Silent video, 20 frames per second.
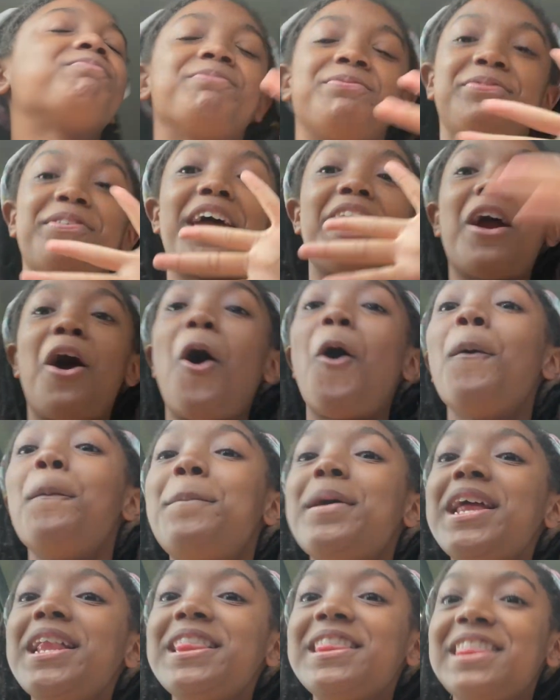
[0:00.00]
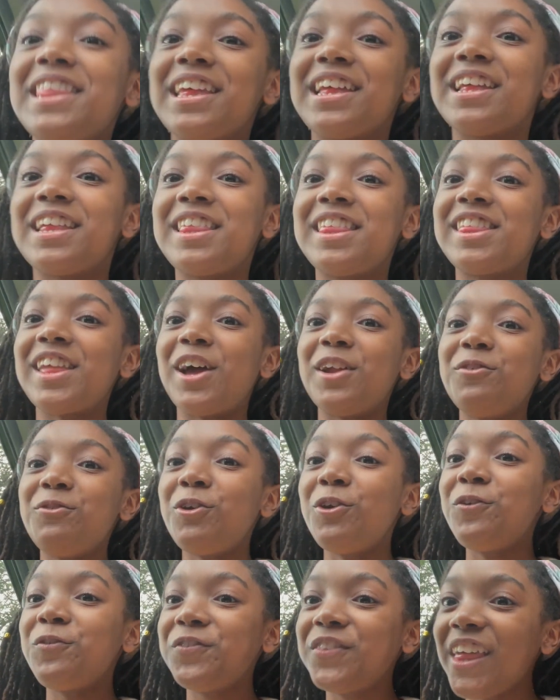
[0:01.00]
They open the
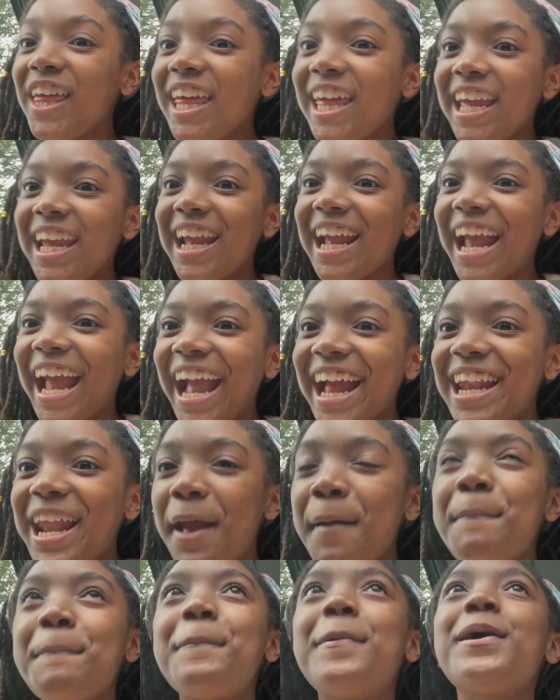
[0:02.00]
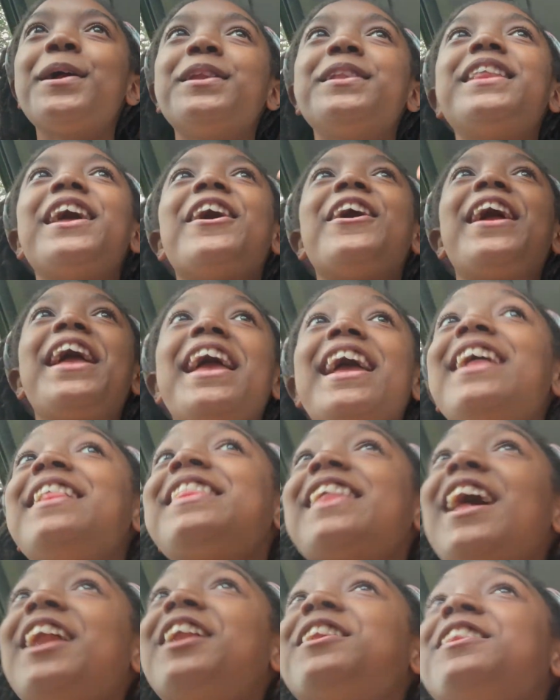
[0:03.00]
sunroof thing and they put their
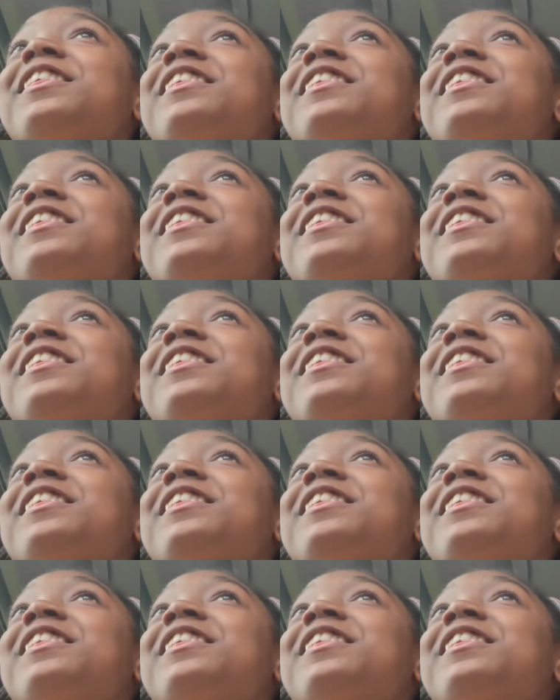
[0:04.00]
heads out of the